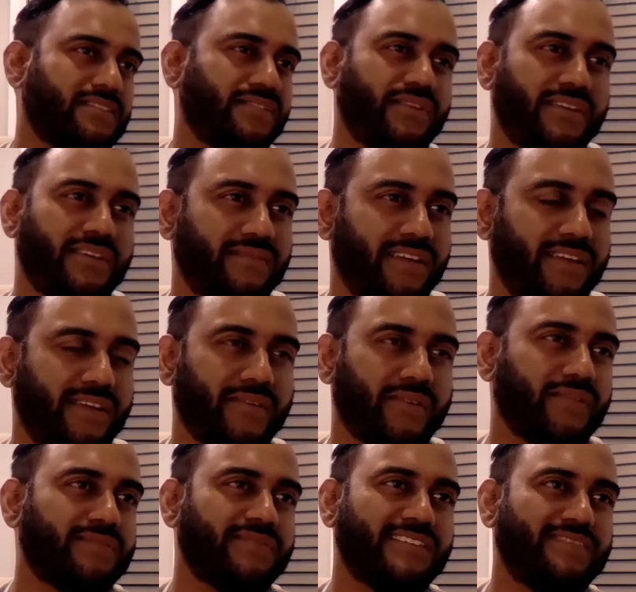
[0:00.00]
you know, innovating
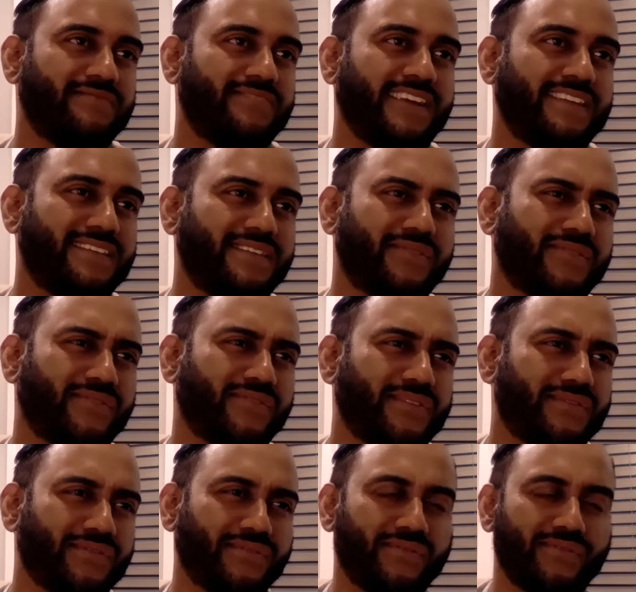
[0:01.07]
or inventing or going
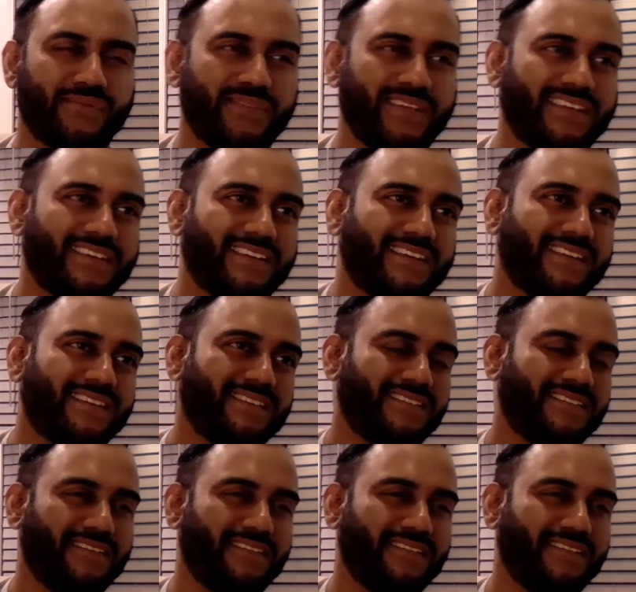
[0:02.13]
through like a,